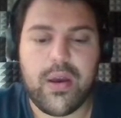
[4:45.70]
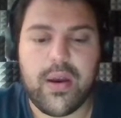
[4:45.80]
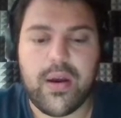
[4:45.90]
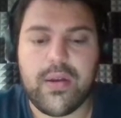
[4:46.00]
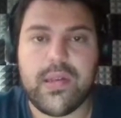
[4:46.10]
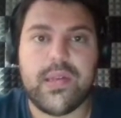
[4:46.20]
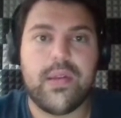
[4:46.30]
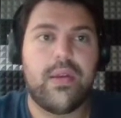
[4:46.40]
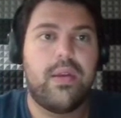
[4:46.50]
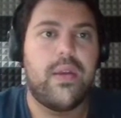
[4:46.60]
cards.
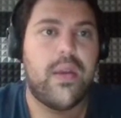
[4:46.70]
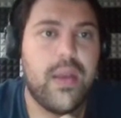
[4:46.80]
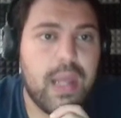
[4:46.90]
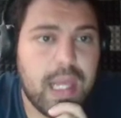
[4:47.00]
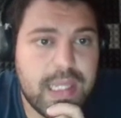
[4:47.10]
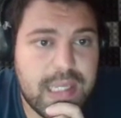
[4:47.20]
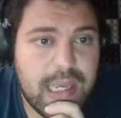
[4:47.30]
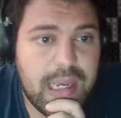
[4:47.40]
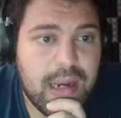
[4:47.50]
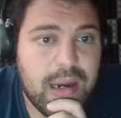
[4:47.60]
Let's
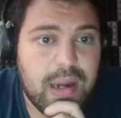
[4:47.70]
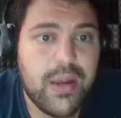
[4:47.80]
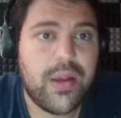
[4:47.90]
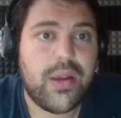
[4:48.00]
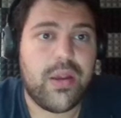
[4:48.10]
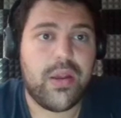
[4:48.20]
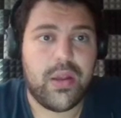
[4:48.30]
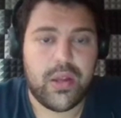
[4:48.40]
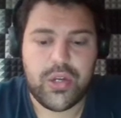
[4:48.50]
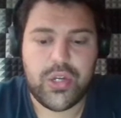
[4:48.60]
see here.
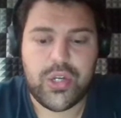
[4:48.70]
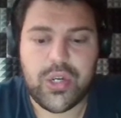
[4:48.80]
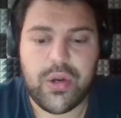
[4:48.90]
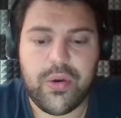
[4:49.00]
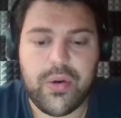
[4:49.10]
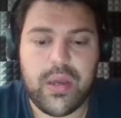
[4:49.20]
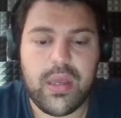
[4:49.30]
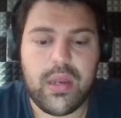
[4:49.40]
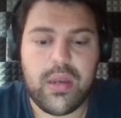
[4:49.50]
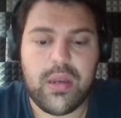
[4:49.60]

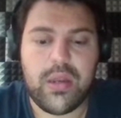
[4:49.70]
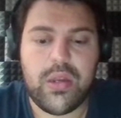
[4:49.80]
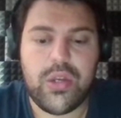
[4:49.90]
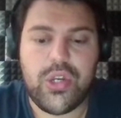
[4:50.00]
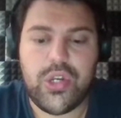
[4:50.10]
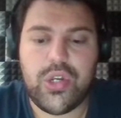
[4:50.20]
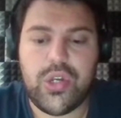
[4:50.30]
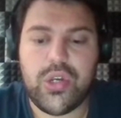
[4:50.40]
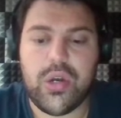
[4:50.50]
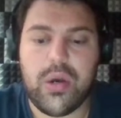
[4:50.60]
Shonen
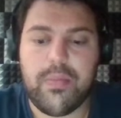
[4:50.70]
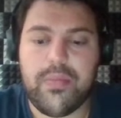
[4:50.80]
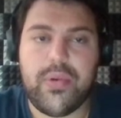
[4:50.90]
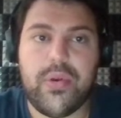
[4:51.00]
Jump.